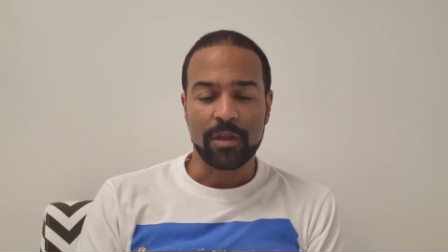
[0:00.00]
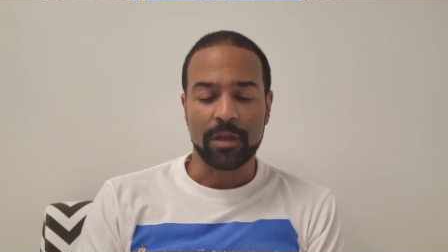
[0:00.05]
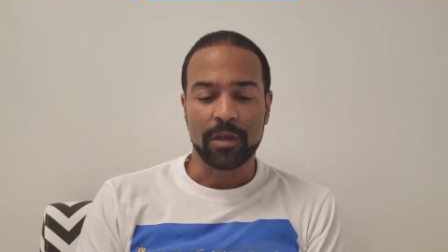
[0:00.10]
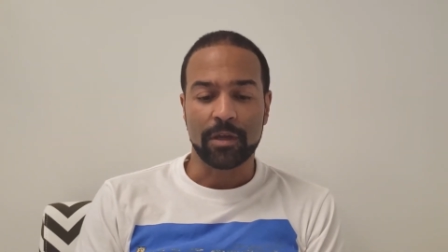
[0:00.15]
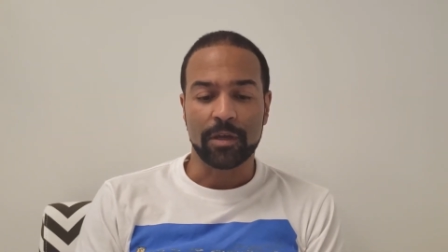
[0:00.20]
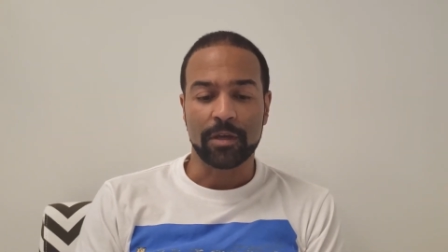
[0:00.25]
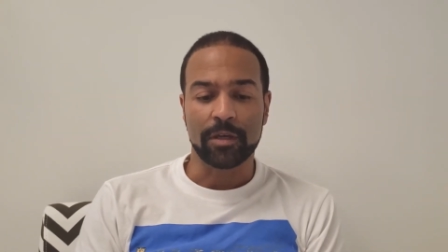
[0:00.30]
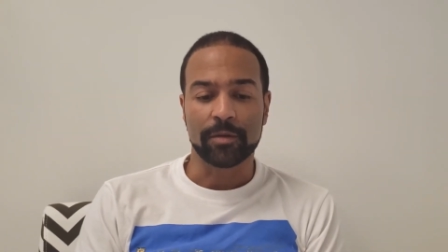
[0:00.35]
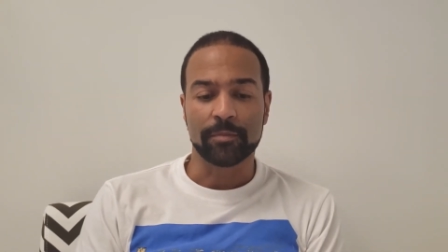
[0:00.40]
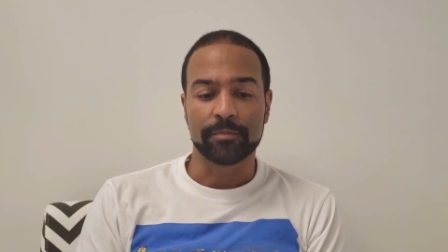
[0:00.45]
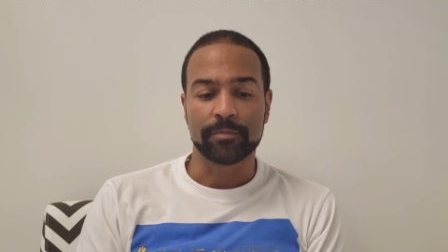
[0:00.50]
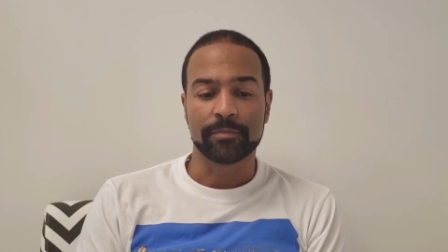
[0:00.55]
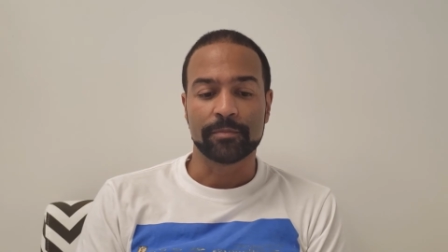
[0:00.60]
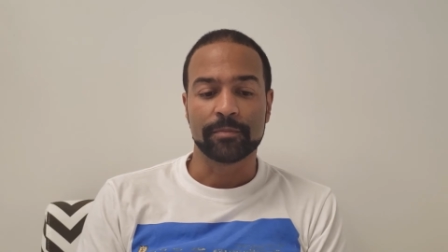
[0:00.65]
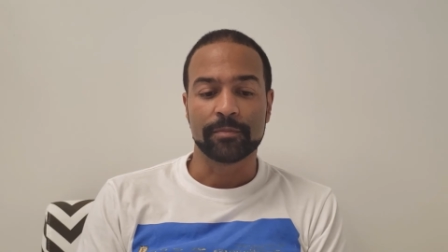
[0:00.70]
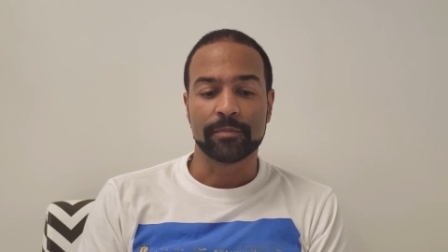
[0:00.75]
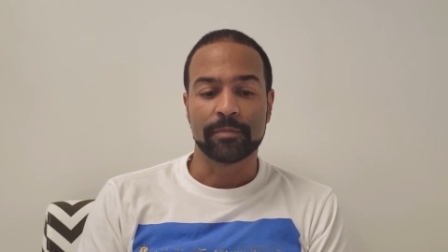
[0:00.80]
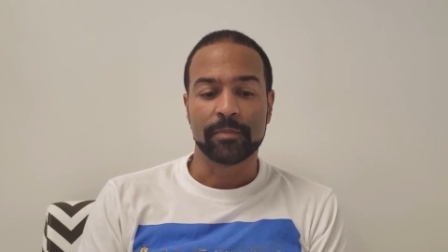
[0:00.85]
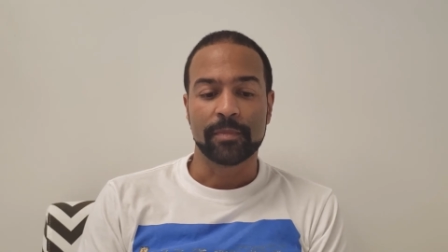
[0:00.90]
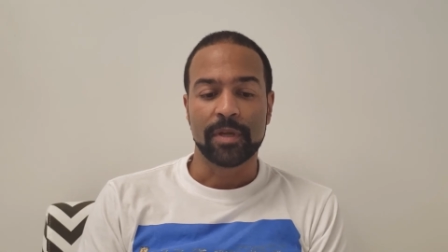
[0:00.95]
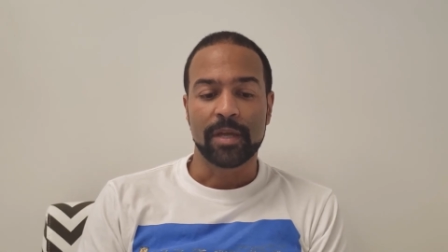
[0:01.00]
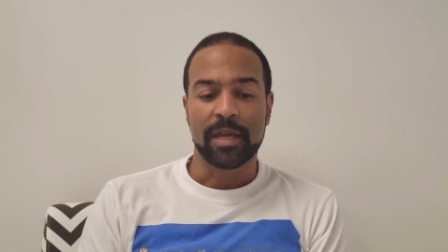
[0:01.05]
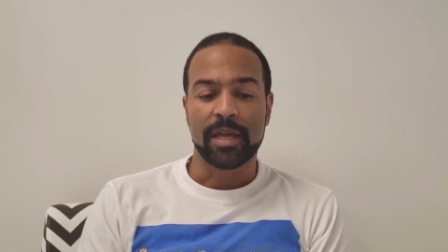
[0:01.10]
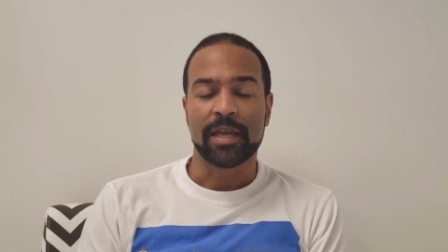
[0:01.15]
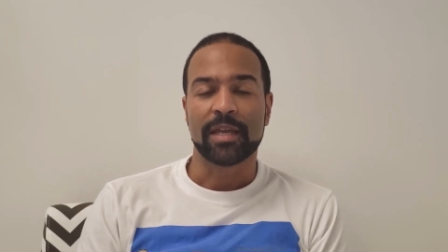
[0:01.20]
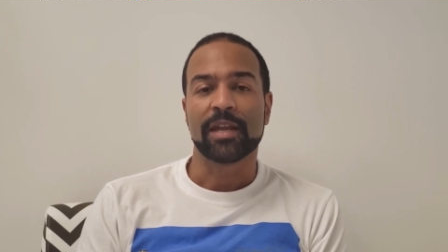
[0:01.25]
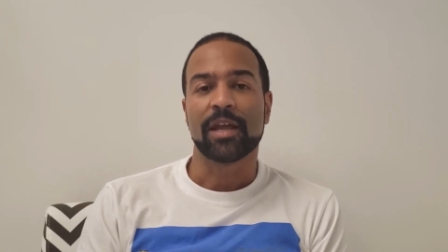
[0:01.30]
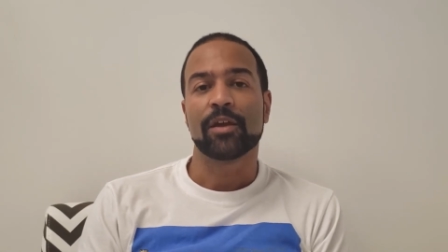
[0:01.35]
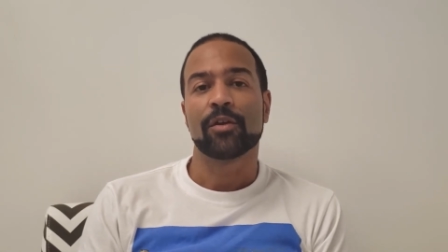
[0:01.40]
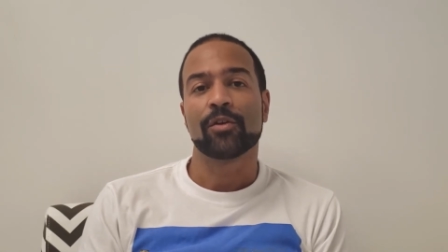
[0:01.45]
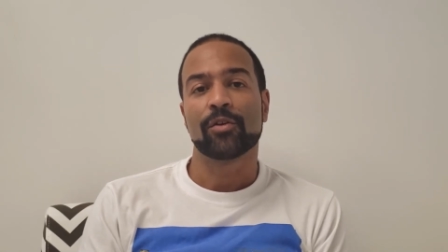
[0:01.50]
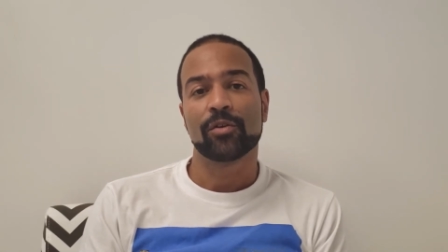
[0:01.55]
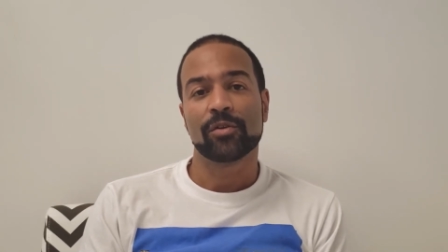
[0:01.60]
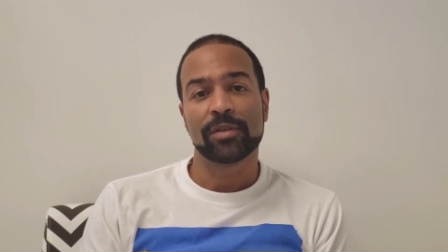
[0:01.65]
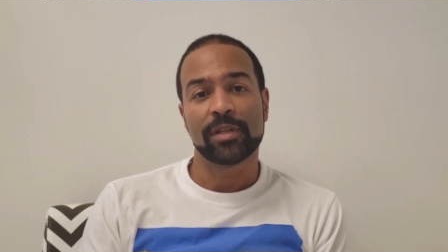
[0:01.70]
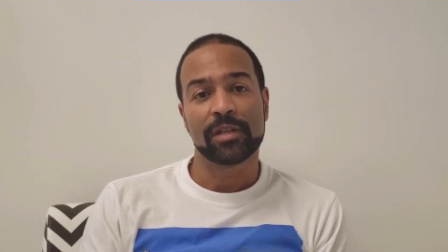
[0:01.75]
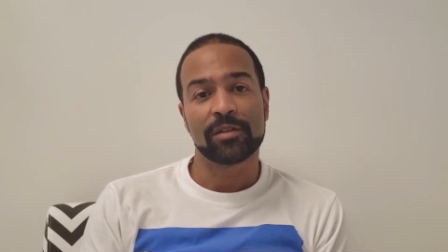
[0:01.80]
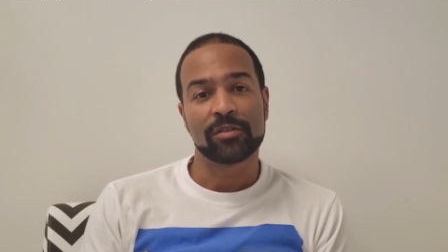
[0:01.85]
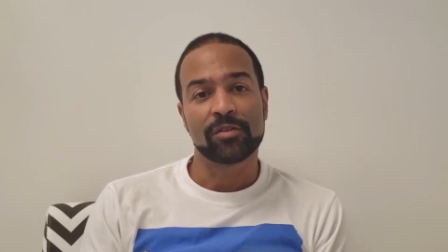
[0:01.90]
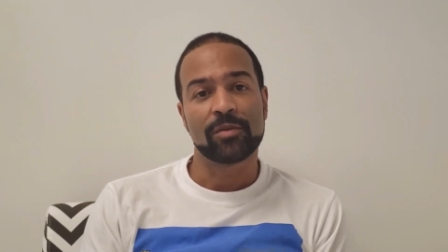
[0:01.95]
um, and I heard
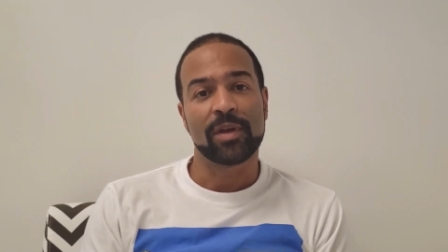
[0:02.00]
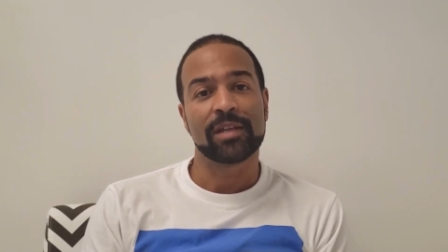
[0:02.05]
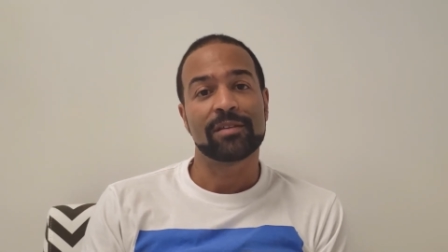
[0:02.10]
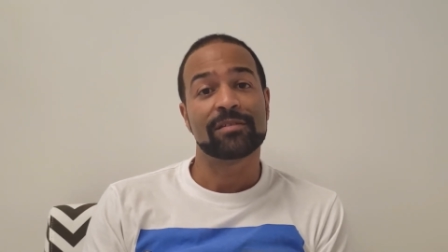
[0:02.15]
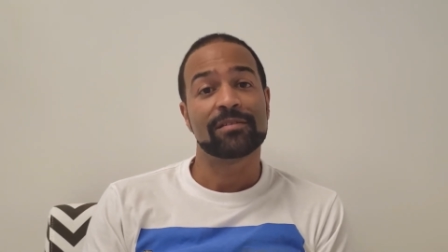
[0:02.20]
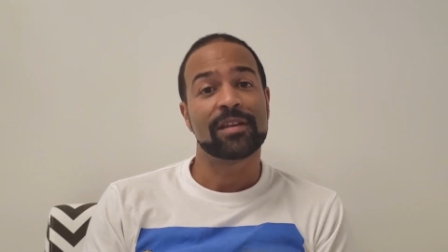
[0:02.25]
that you had